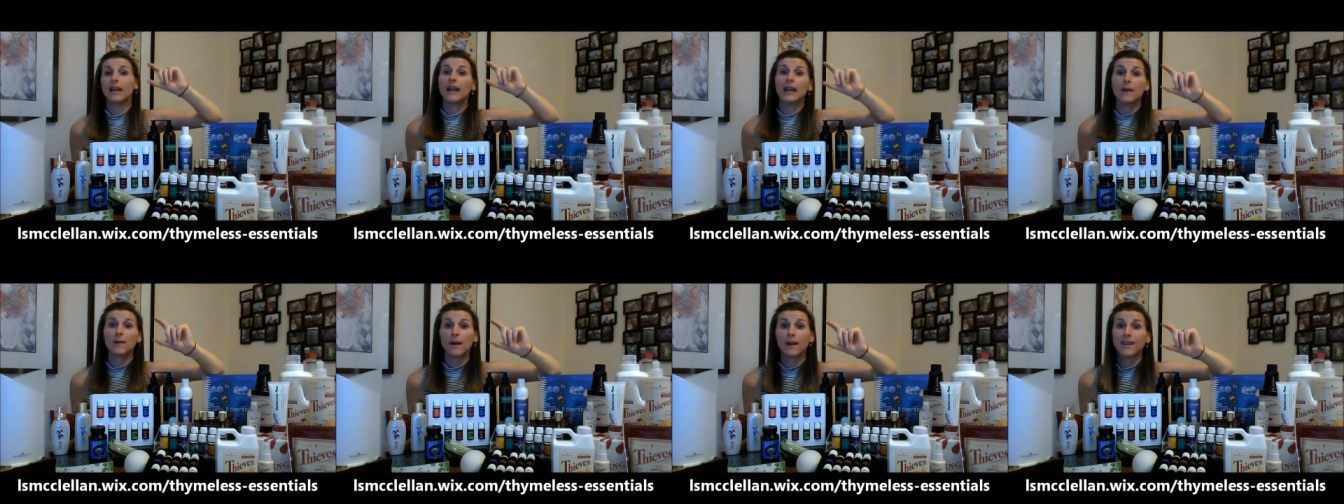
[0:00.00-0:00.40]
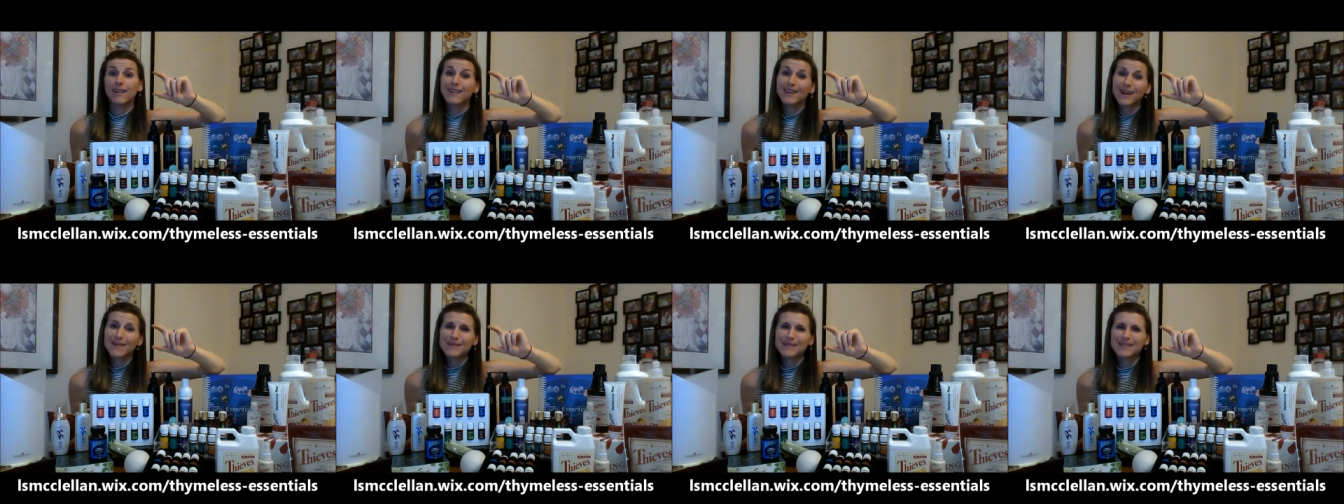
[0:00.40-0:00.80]
Anyway, it
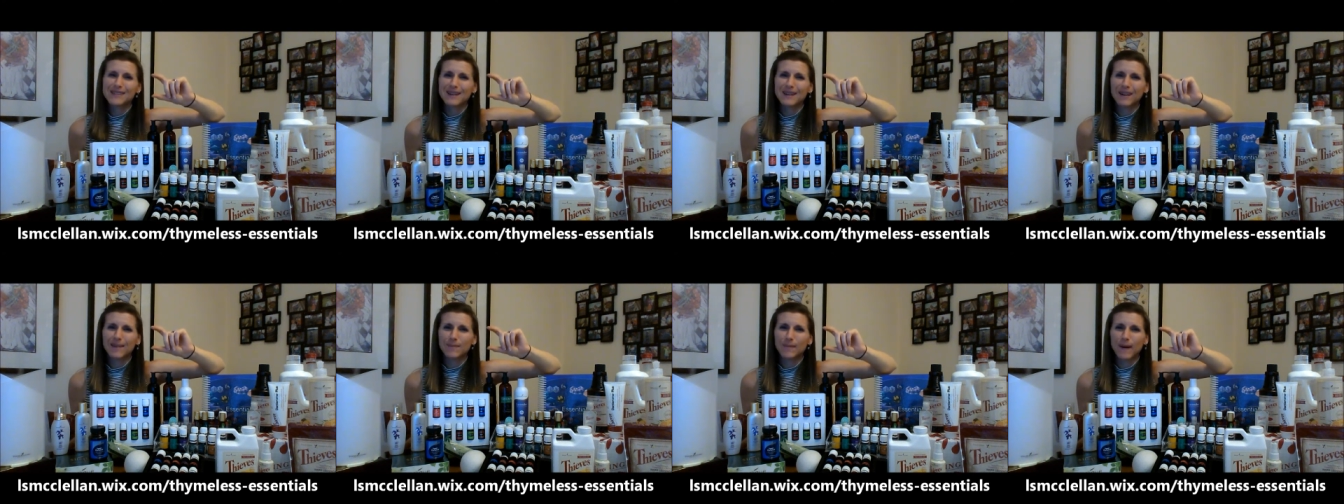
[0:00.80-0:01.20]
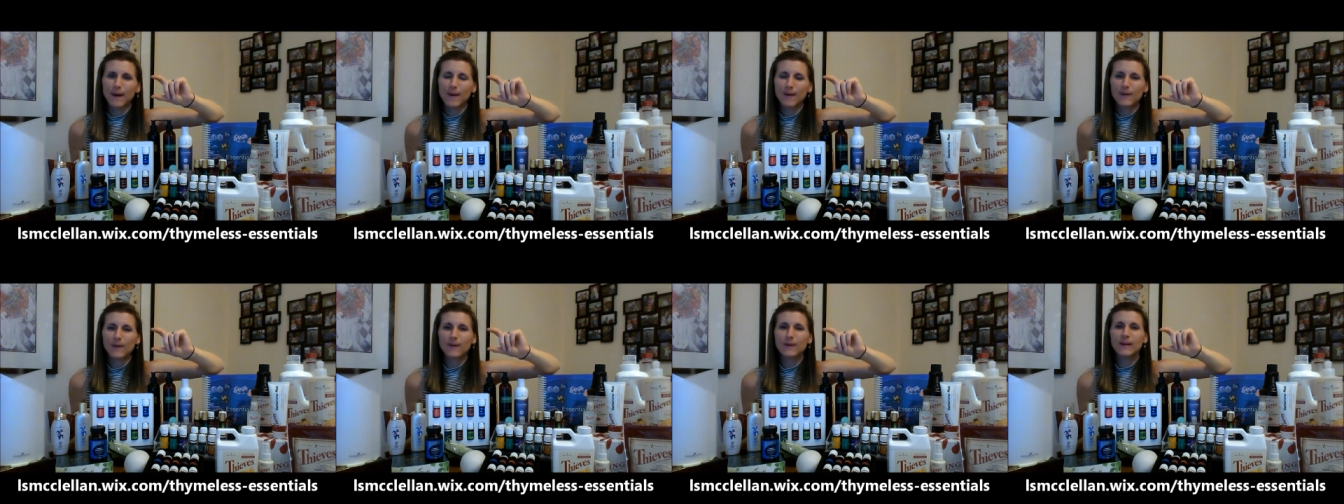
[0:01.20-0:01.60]
comes in a
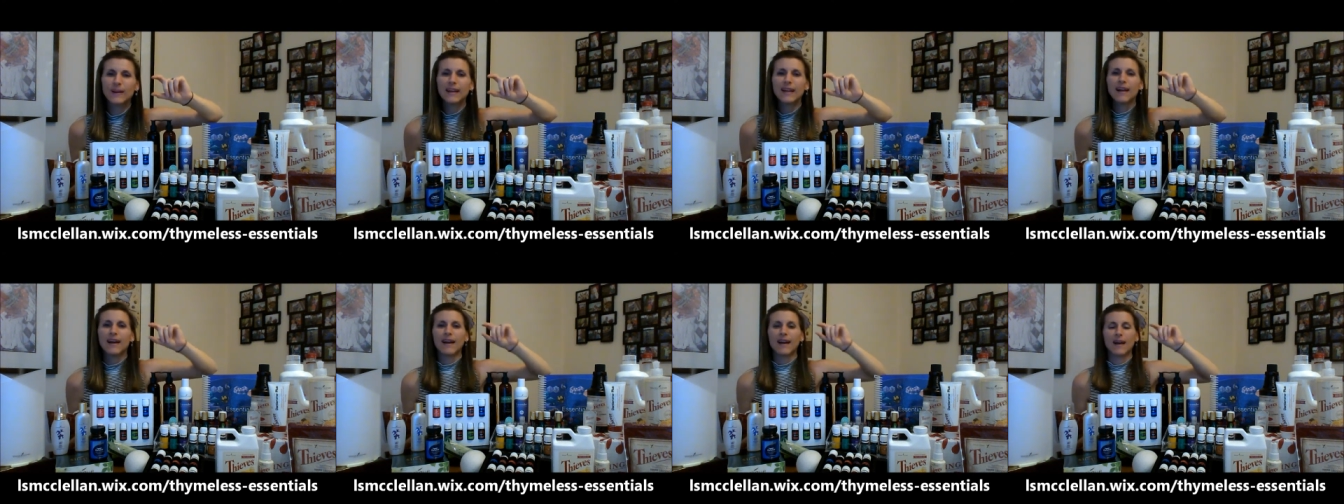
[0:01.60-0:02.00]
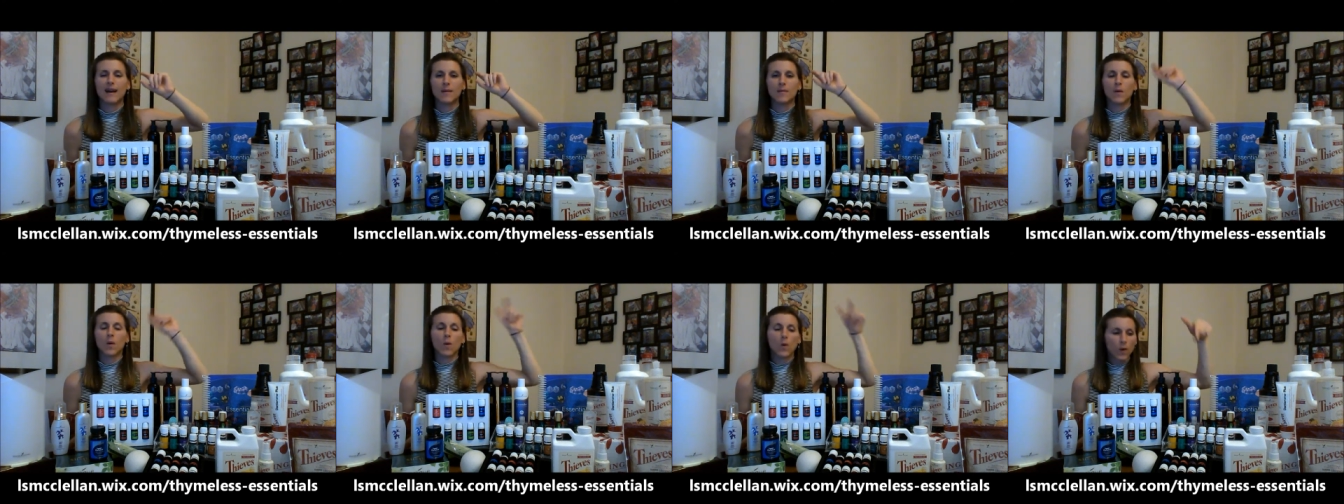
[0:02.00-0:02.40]
bottle,
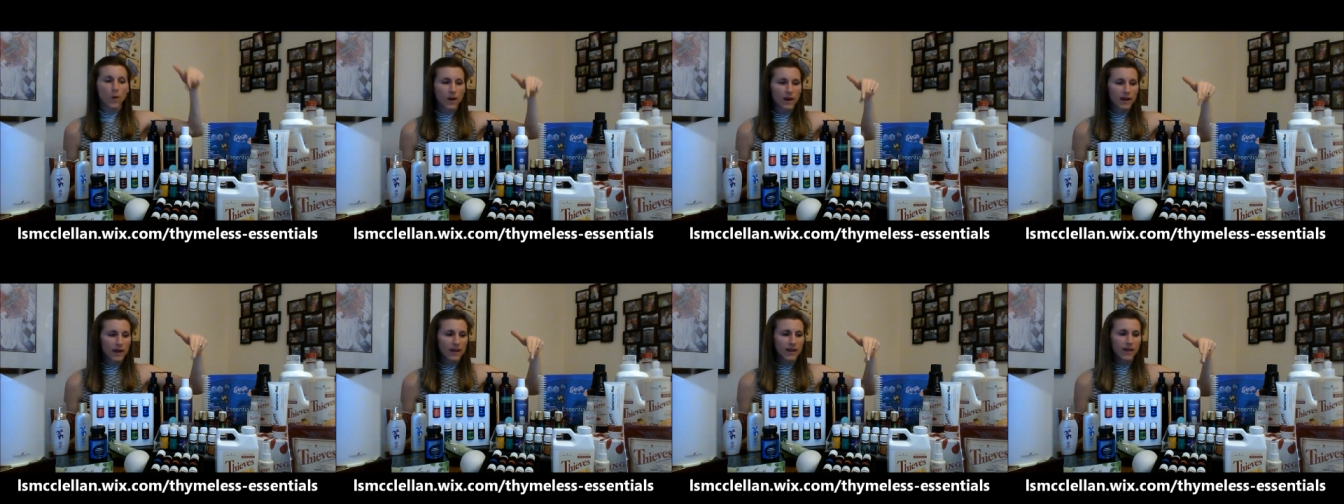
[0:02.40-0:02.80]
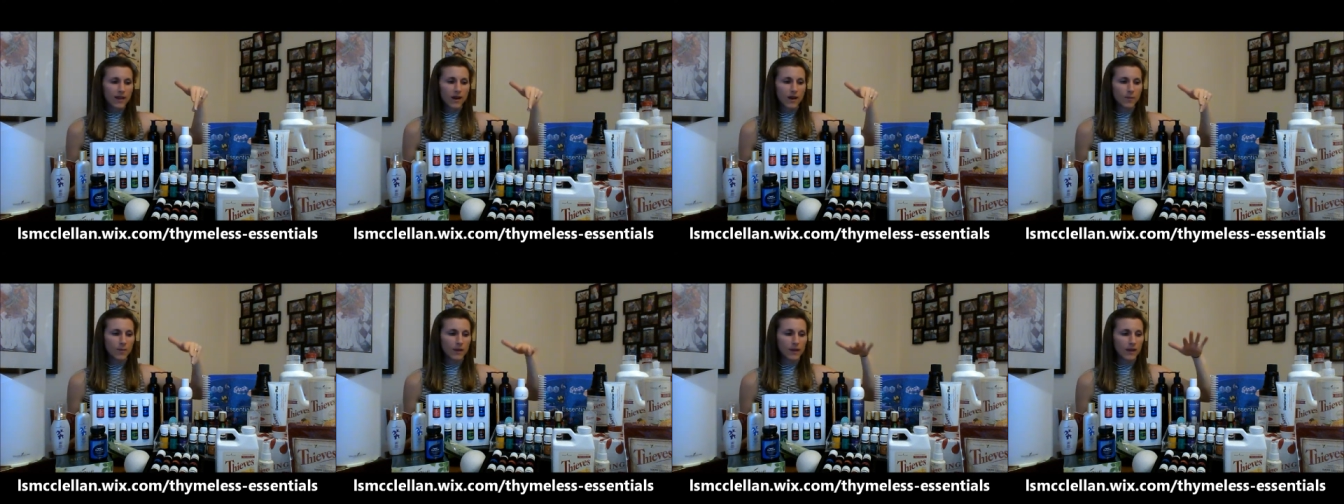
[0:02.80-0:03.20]
or it can
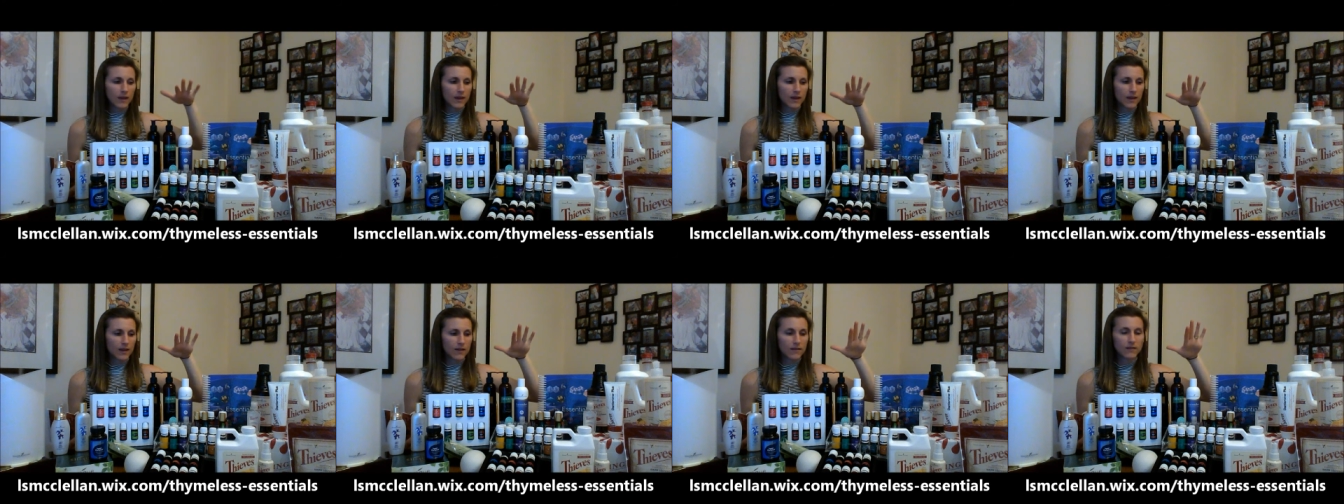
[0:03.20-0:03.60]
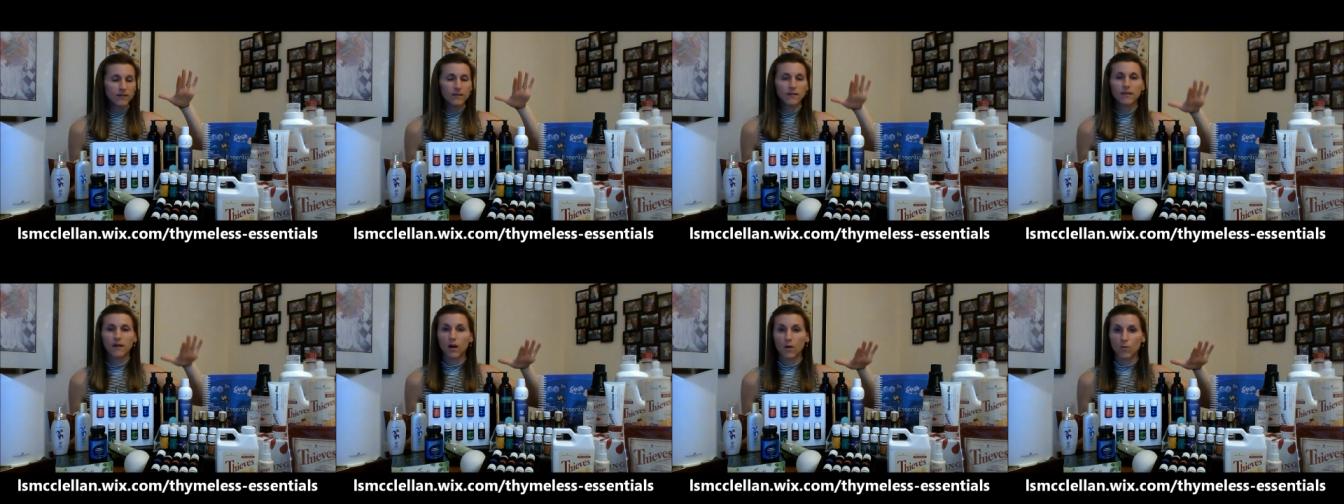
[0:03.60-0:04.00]
come in
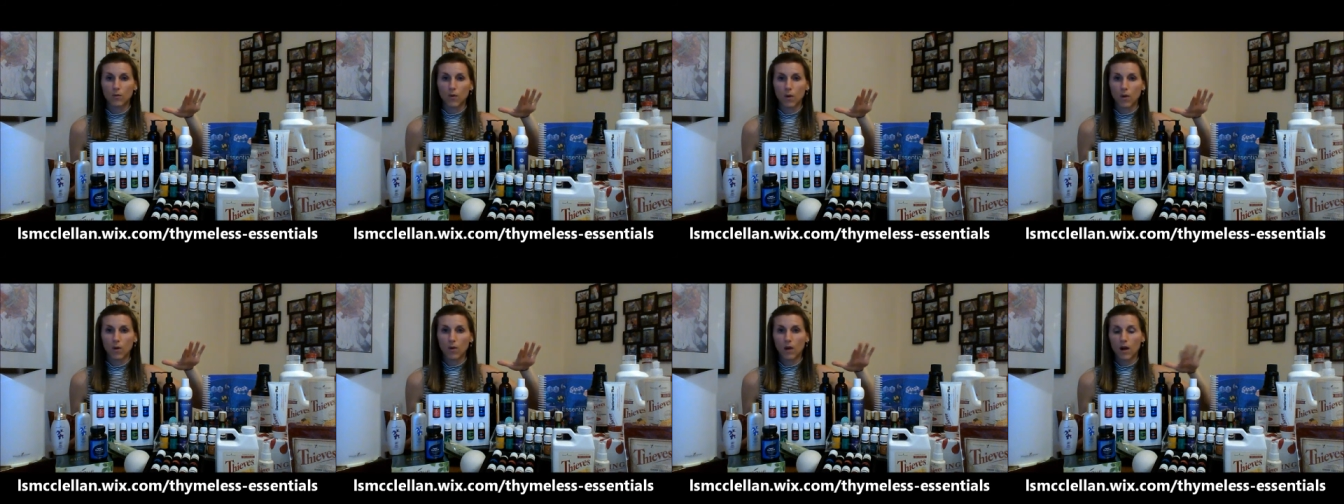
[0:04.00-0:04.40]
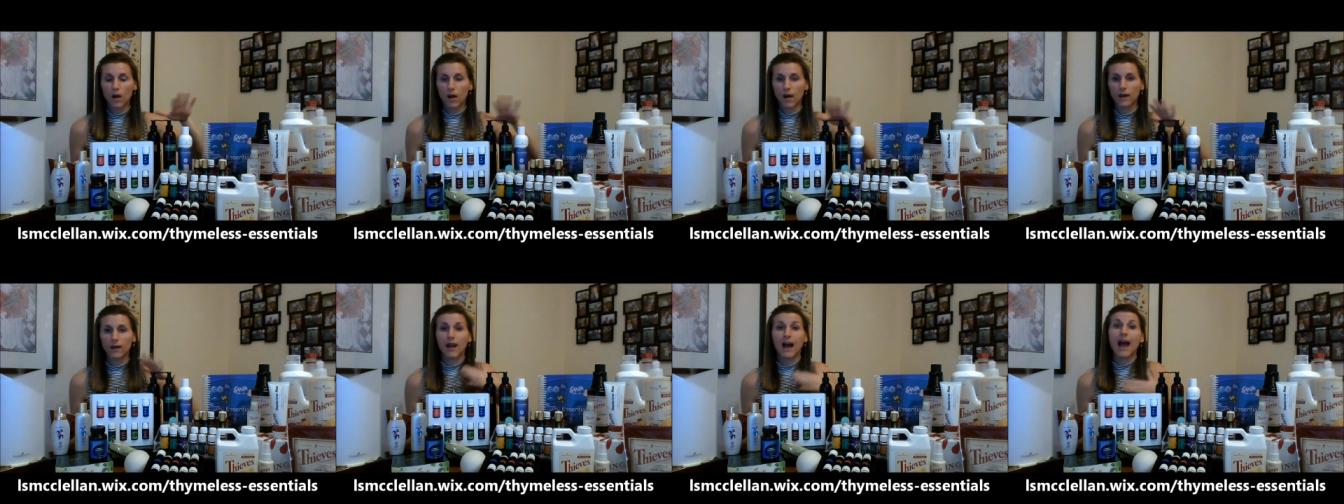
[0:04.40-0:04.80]
a
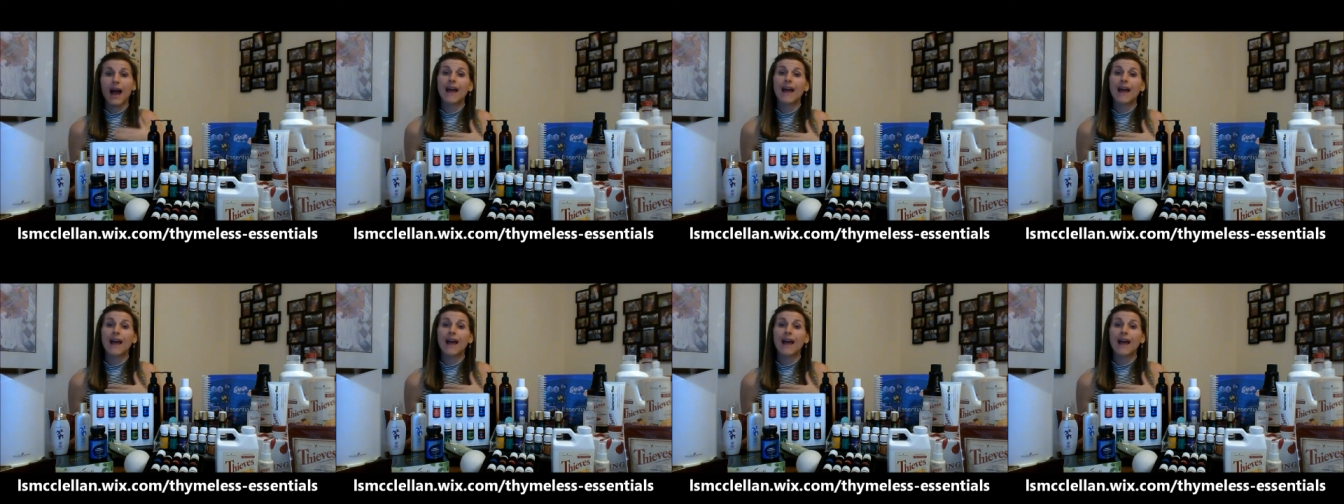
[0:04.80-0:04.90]
roll-on.